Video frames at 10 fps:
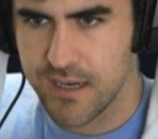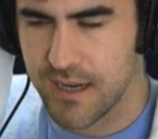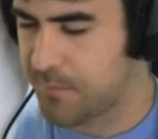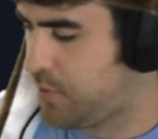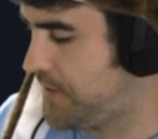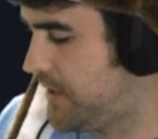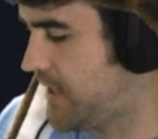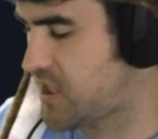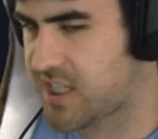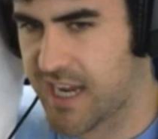and put
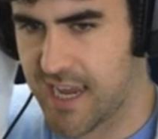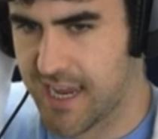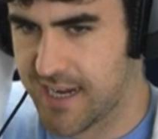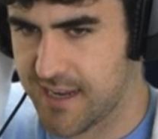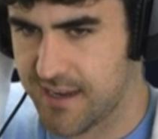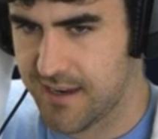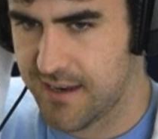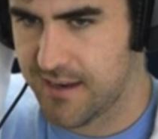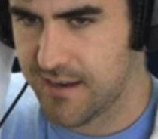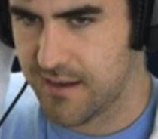a sign
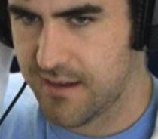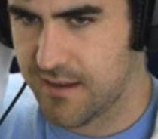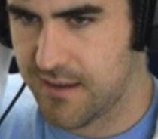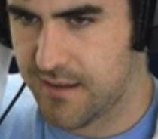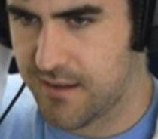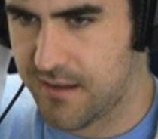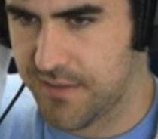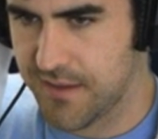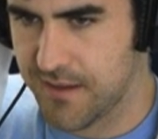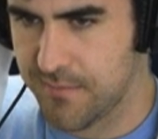
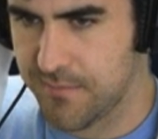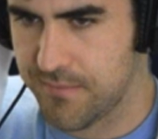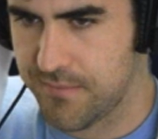on them.